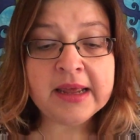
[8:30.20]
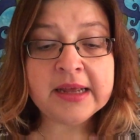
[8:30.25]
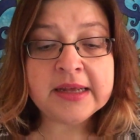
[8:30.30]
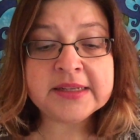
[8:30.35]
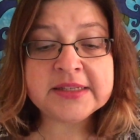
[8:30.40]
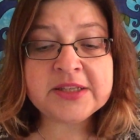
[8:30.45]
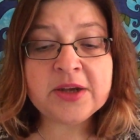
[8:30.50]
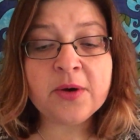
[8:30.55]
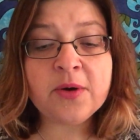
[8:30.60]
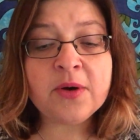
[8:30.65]

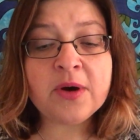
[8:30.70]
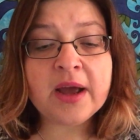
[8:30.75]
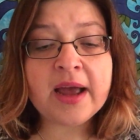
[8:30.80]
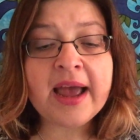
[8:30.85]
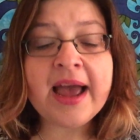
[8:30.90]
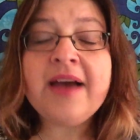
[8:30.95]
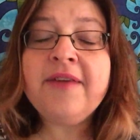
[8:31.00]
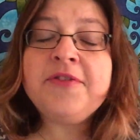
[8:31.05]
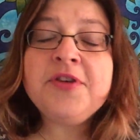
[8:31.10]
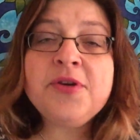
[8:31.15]
So
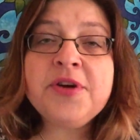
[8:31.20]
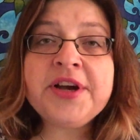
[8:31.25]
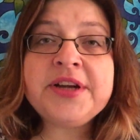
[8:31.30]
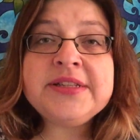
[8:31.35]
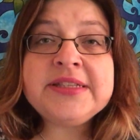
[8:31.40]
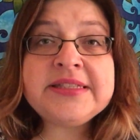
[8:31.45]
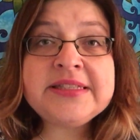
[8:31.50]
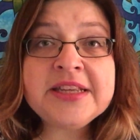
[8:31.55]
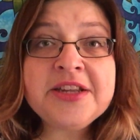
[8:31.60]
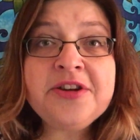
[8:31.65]
have you
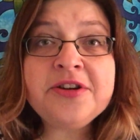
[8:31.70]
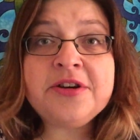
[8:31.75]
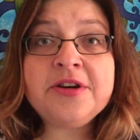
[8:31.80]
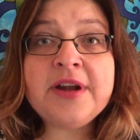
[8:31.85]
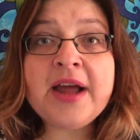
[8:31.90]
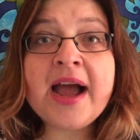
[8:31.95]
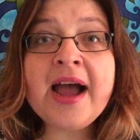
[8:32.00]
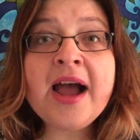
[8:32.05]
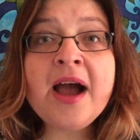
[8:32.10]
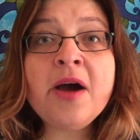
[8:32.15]

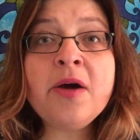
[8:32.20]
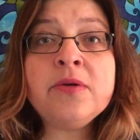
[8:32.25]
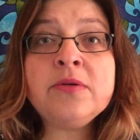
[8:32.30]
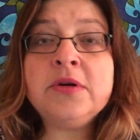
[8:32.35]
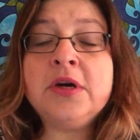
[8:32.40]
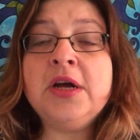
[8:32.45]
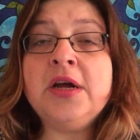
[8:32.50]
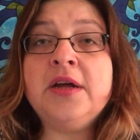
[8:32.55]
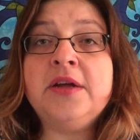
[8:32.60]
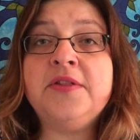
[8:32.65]
considered
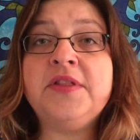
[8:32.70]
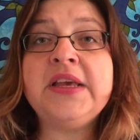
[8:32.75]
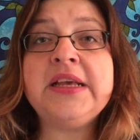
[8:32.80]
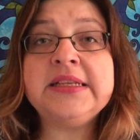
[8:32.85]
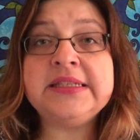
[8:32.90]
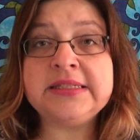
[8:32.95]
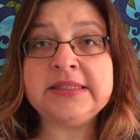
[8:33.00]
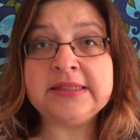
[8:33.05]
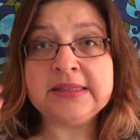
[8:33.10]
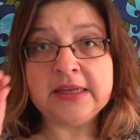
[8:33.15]
how
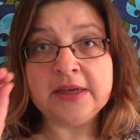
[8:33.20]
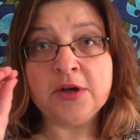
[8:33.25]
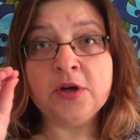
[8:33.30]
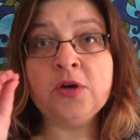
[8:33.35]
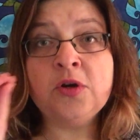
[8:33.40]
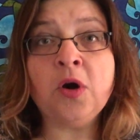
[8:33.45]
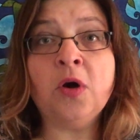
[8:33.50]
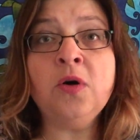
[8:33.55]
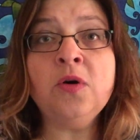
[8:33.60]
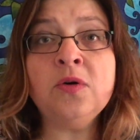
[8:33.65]
these
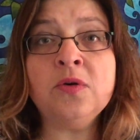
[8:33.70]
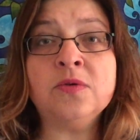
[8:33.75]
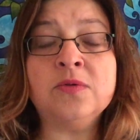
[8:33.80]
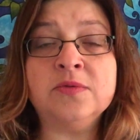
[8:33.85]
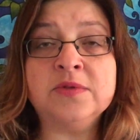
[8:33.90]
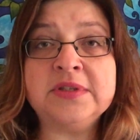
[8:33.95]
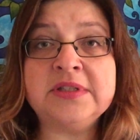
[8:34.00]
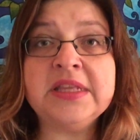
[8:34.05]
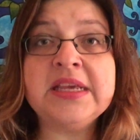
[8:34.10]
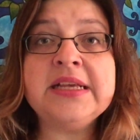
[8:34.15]

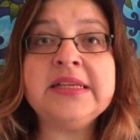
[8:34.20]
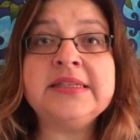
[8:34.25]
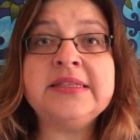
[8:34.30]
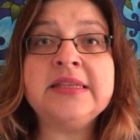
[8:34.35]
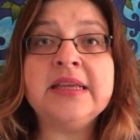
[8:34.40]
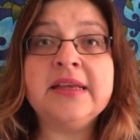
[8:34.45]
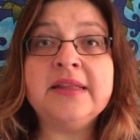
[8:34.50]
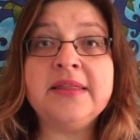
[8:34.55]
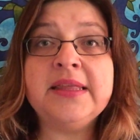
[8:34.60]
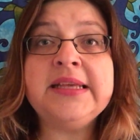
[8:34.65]
goals,
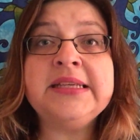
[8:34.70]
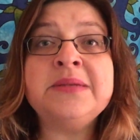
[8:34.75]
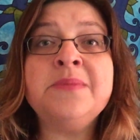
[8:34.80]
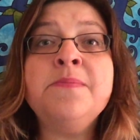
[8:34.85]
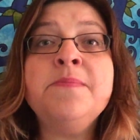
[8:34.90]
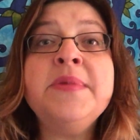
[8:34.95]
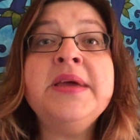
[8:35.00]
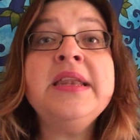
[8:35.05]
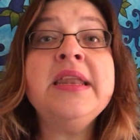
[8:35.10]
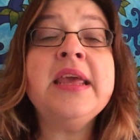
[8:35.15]
these
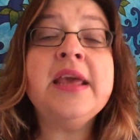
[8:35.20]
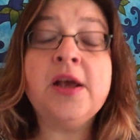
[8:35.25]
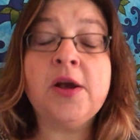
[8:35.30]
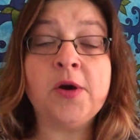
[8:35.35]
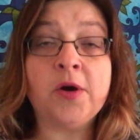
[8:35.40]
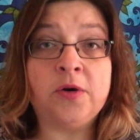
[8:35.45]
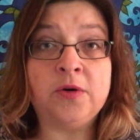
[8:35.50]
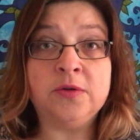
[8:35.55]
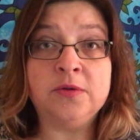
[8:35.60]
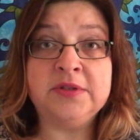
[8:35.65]
mini
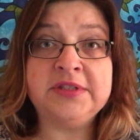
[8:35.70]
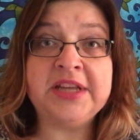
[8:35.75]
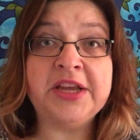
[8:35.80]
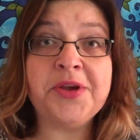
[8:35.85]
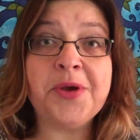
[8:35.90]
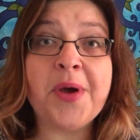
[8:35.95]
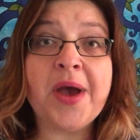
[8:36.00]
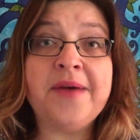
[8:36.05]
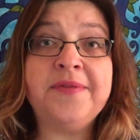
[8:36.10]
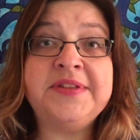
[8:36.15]
goals that
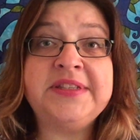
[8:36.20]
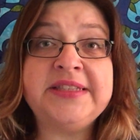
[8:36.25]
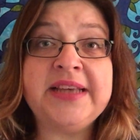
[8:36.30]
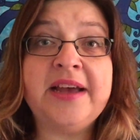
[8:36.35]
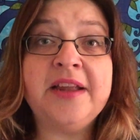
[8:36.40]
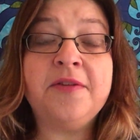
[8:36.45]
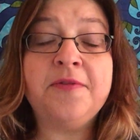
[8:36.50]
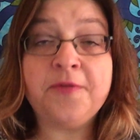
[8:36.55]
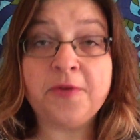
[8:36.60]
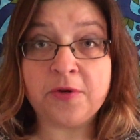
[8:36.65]
you have
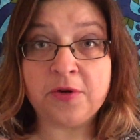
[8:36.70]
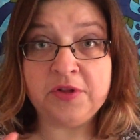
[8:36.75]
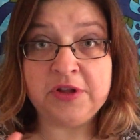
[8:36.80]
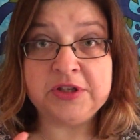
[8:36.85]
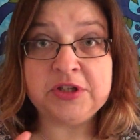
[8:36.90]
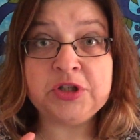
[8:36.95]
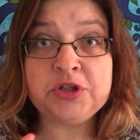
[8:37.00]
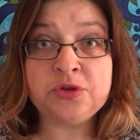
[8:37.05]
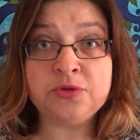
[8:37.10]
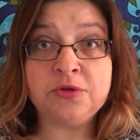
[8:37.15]
set for
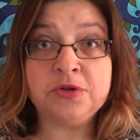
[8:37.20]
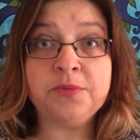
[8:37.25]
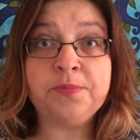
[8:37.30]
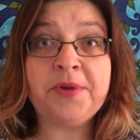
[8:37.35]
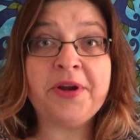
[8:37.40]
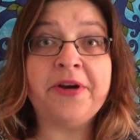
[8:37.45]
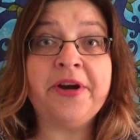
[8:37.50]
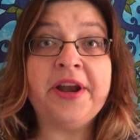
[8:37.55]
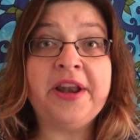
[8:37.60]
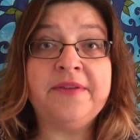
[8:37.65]
this short
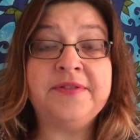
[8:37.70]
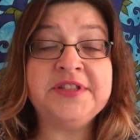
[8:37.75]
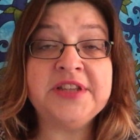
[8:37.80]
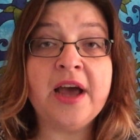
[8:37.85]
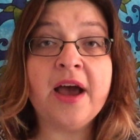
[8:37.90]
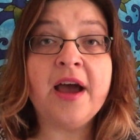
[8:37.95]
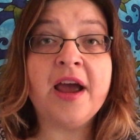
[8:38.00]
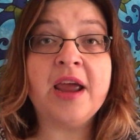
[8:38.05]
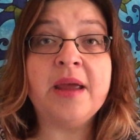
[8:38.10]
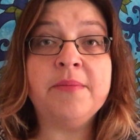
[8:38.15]
period of
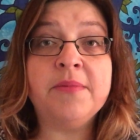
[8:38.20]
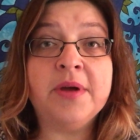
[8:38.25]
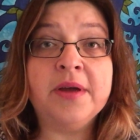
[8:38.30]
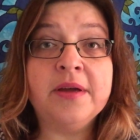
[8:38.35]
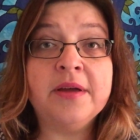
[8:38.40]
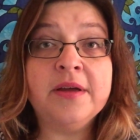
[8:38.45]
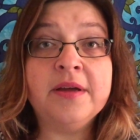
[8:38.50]
time,